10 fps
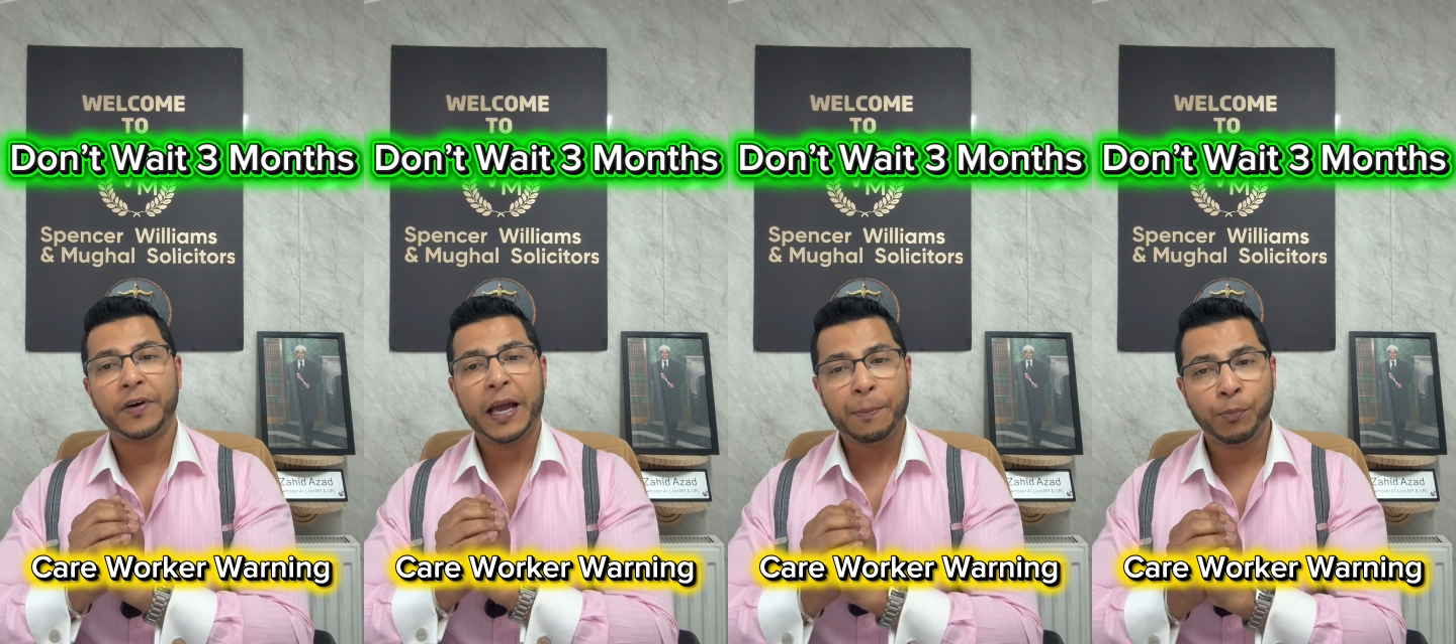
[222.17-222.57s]

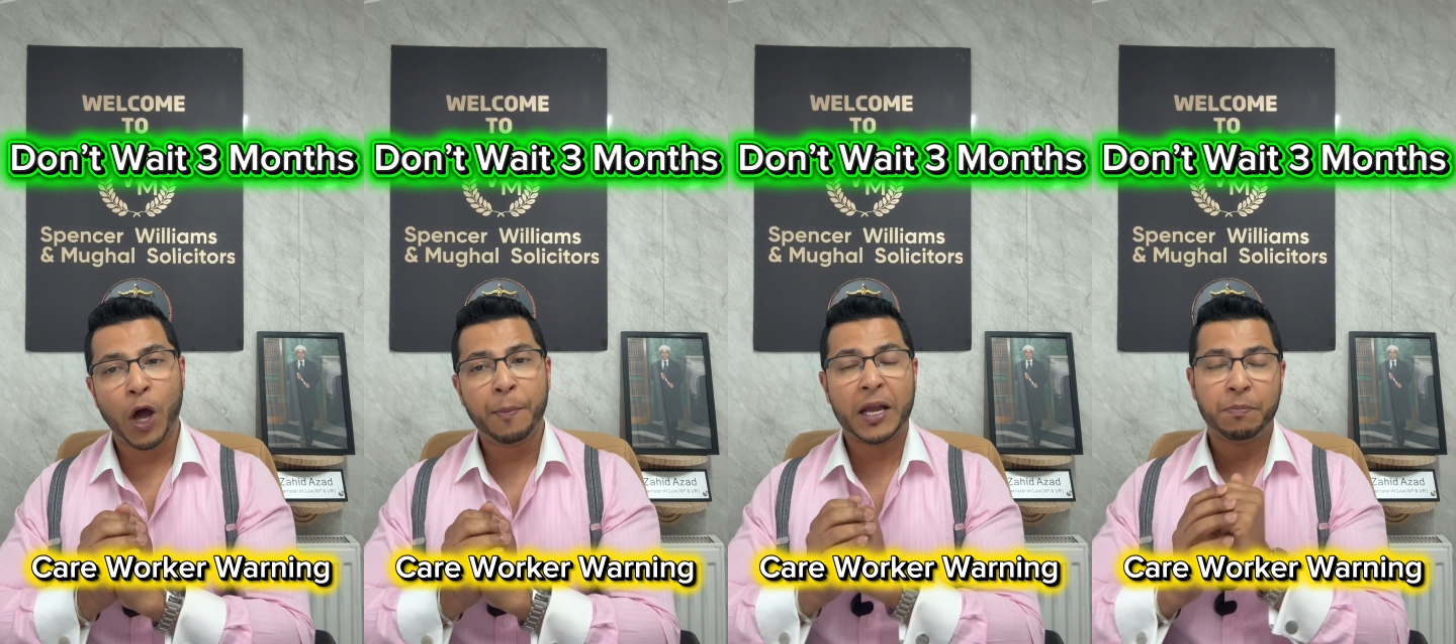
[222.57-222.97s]

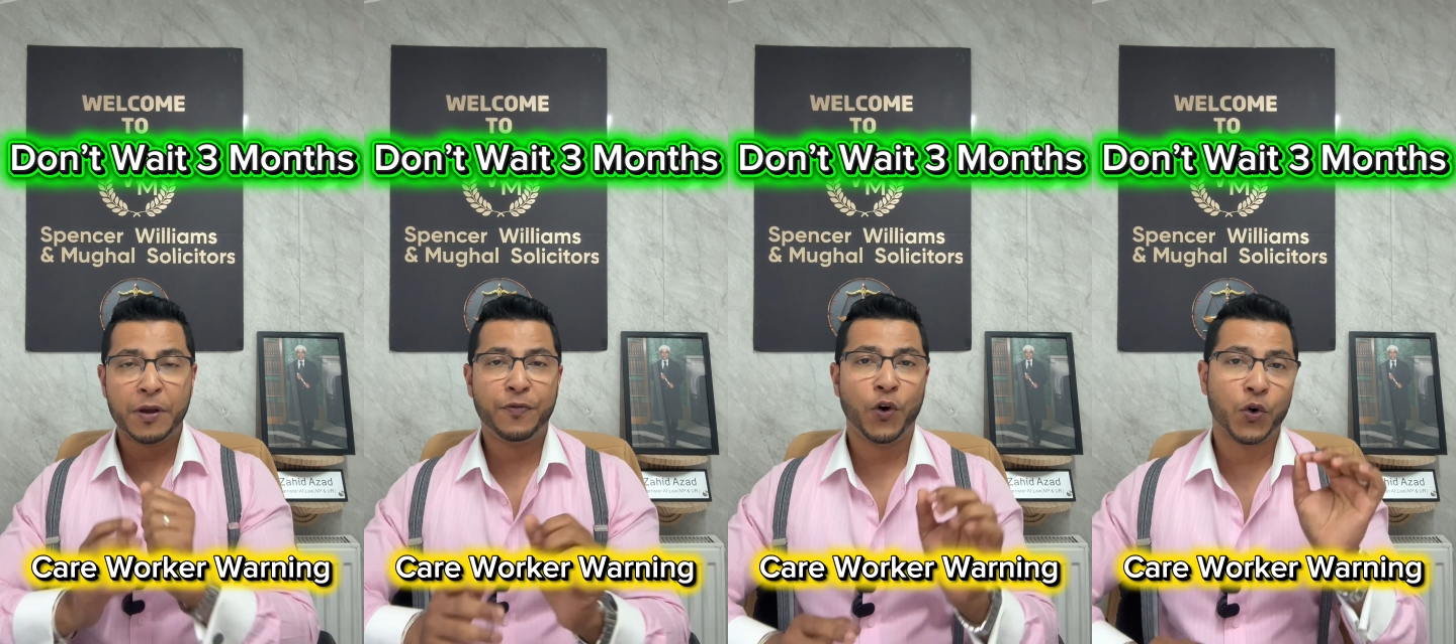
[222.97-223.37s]
employment
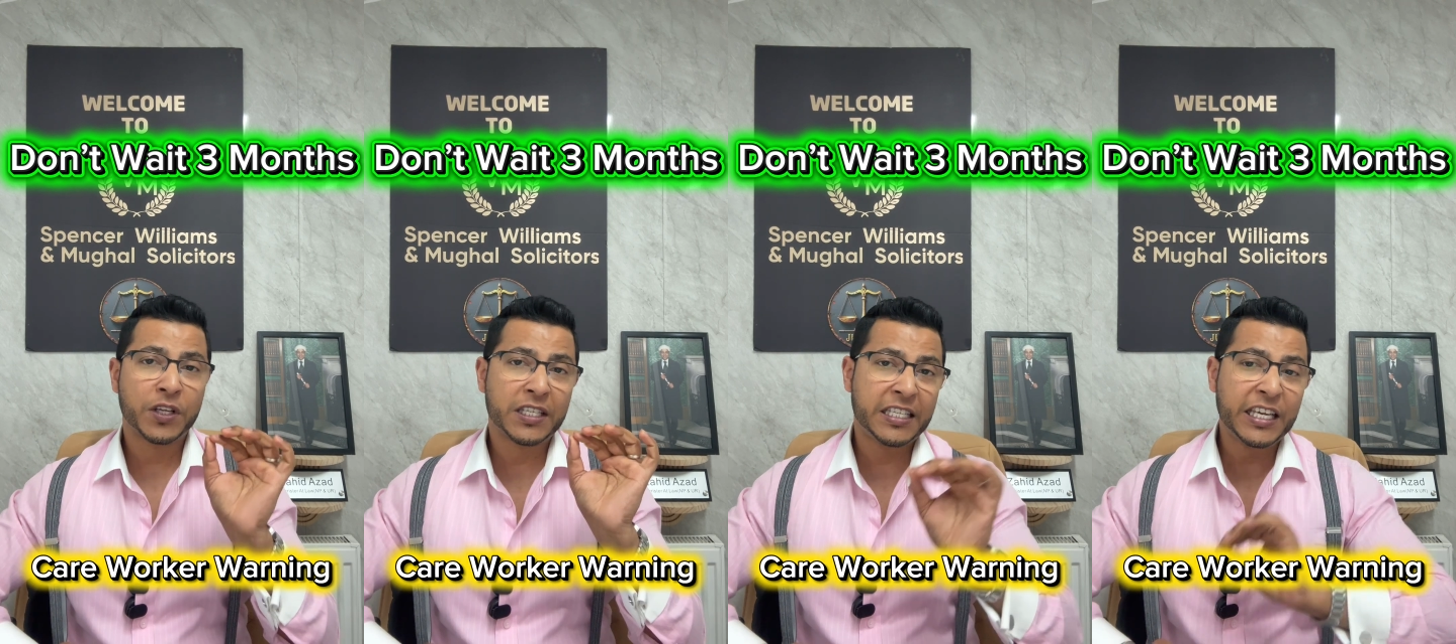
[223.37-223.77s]
before
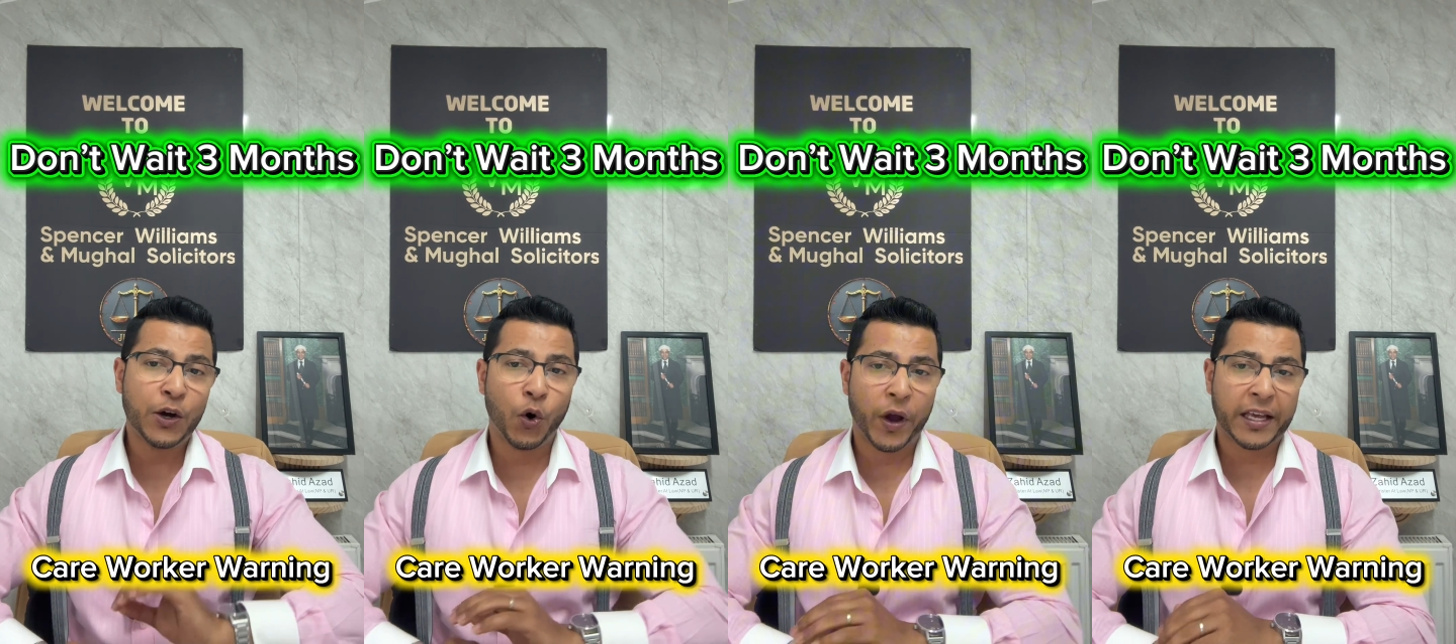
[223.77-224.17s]

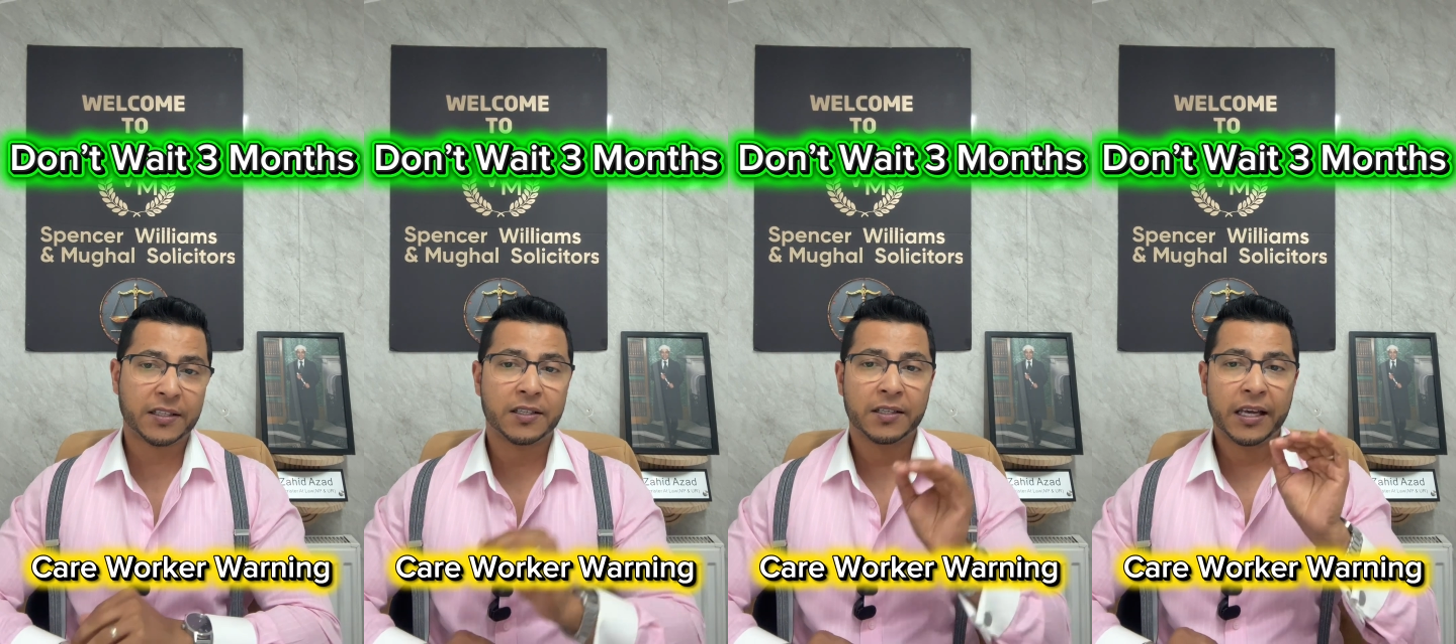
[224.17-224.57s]

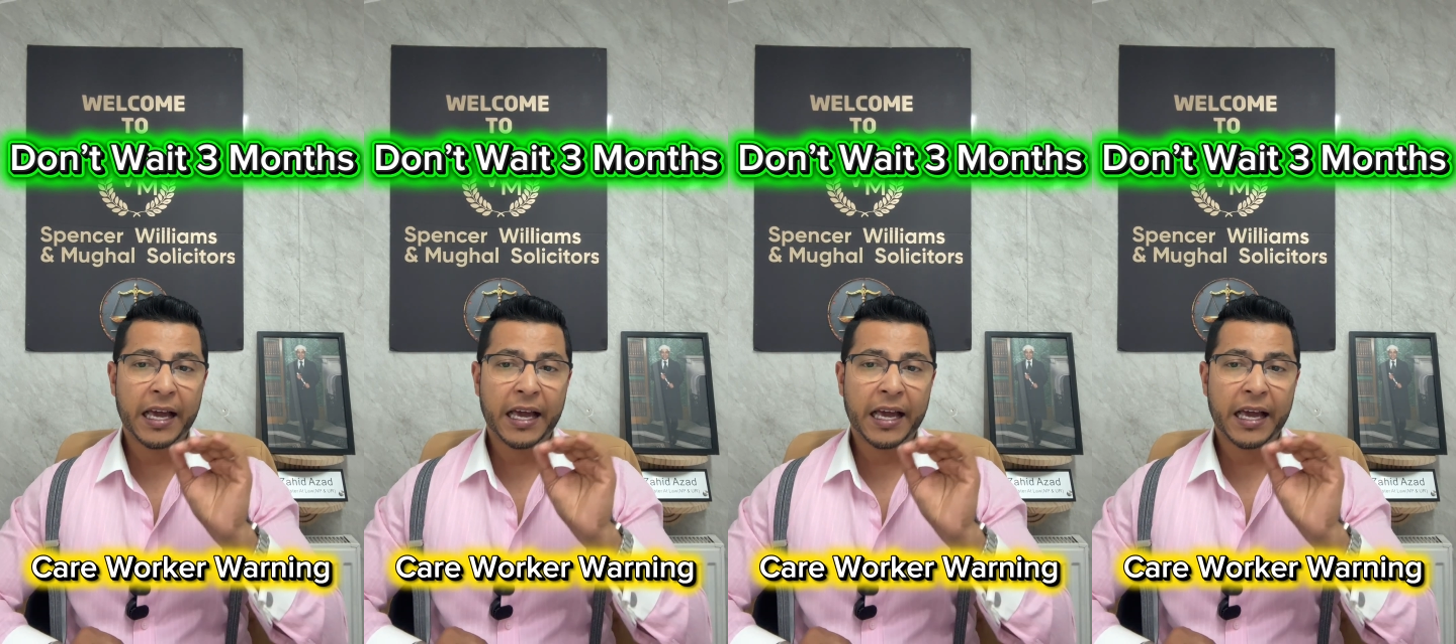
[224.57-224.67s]
CoS